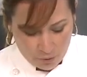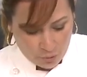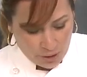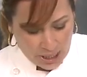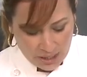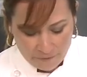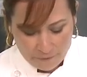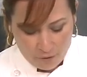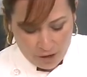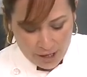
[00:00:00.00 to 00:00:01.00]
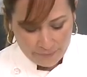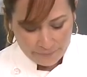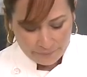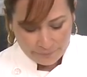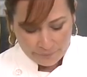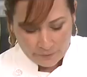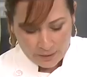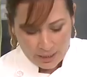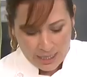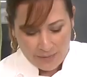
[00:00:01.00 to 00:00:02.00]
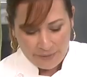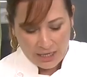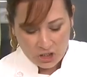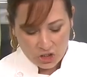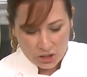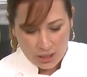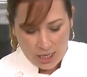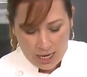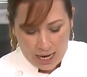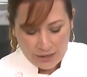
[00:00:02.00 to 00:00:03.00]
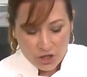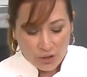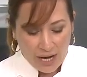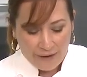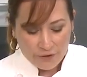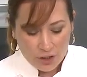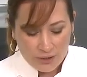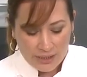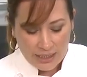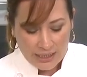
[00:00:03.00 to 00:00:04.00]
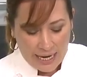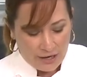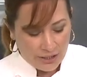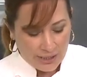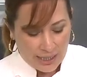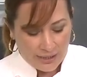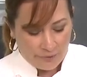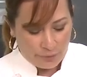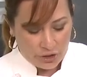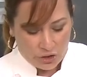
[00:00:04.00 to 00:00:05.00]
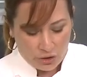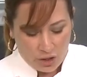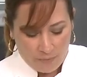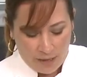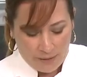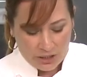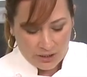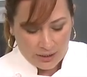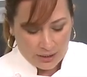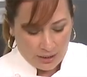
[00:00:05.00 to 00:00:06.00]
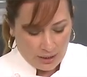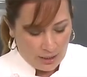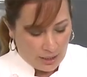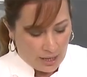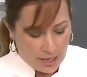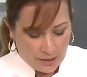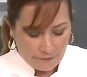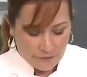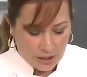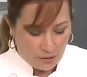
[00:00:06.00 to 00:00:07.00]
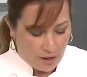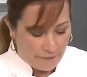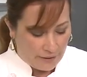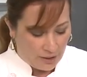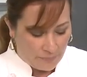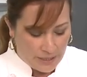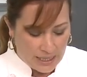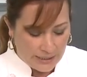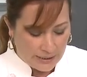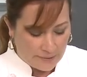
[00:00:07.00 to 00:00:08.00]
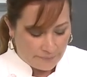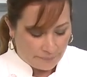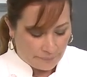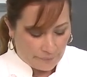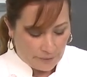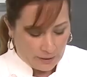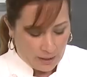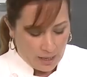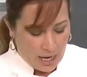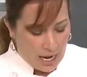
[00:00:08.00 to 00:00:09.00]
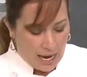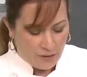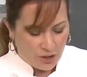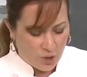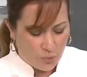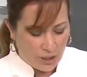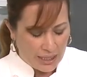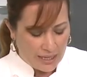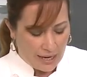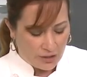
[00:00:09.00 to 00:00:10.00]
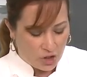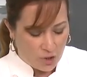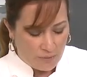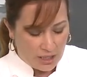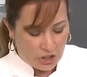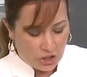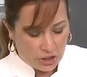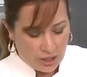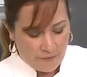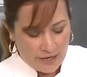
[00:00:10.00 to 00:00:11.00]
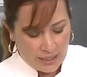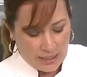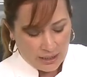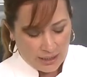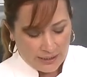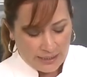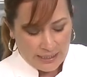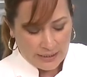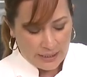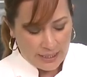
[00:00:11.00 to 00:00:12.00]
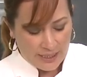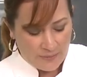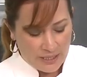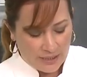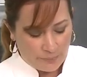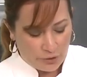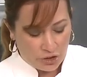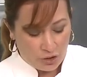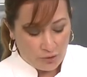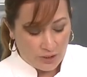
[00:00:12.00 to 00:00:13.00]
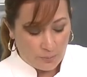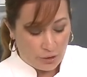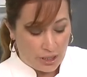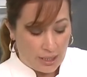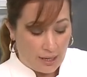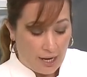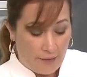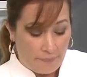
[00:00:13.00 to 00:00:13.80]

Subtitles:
3 to 4 in a bunch. And you don't have to use the entire slice of prosciutto, maybe just kind of tear off a little piece. And there's really not too much of a need to season these because the prosciutto is pretty